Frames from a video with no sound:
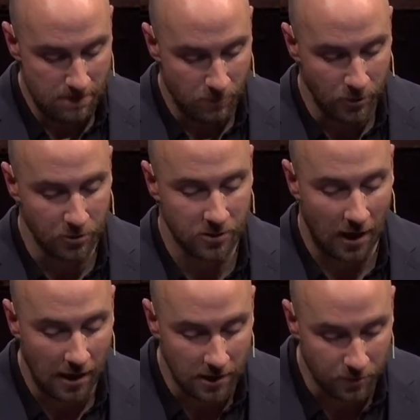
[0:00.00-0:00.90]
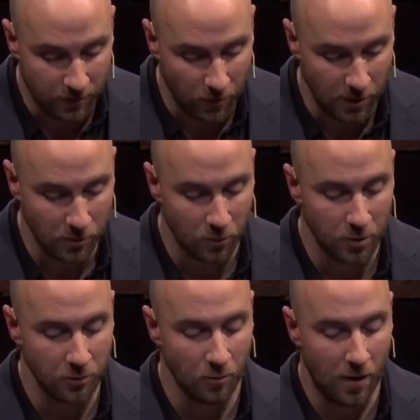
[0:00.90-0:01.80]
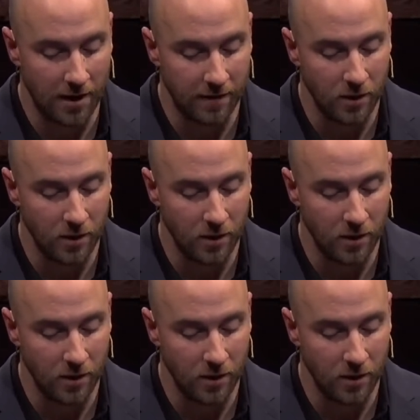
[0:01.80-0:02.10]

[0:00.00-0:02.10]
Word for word: When you're silent before the Lord, you're reminded